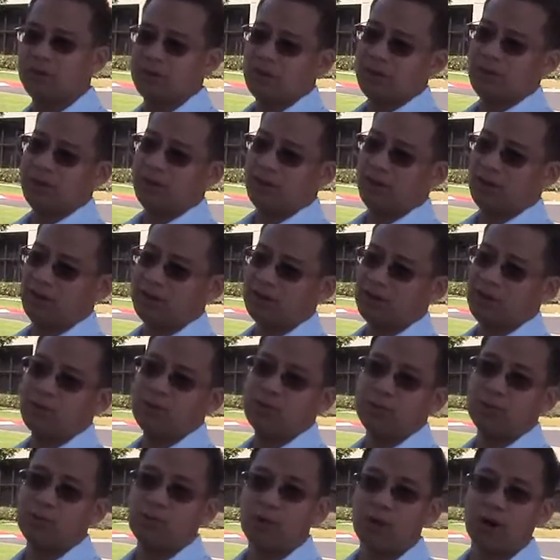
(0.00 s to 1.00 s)
And in
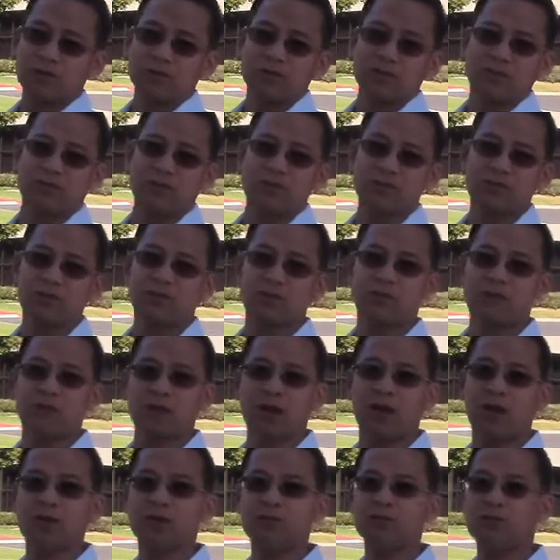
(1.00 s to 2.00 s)
the process,
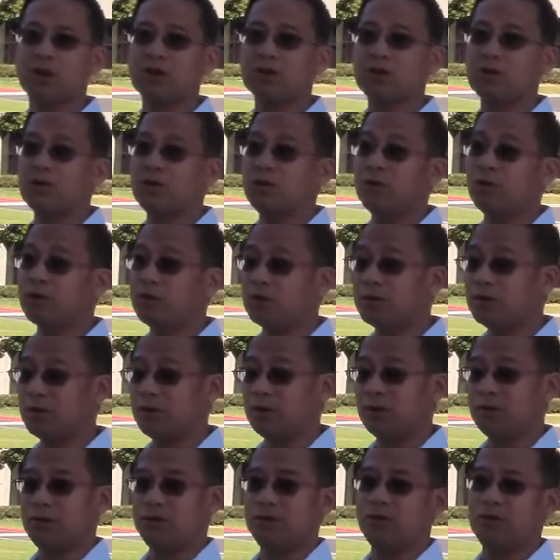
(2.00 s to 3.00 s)
I started
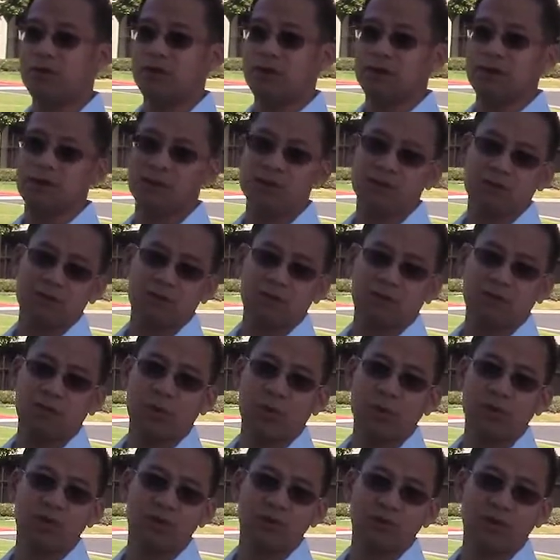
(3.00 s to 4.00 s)
learning
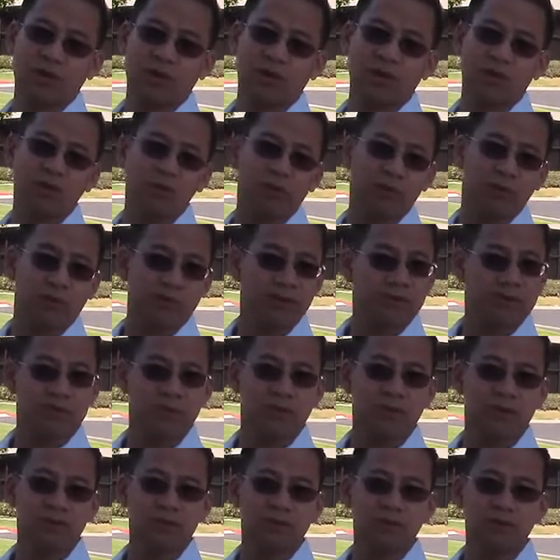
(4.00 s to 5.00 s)
web design and
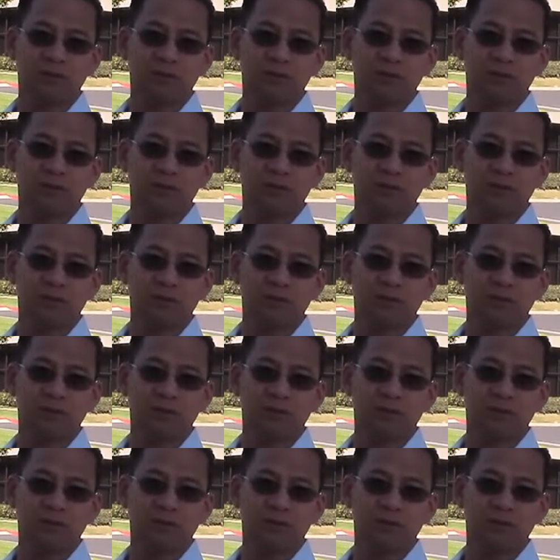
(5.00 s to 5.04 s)
development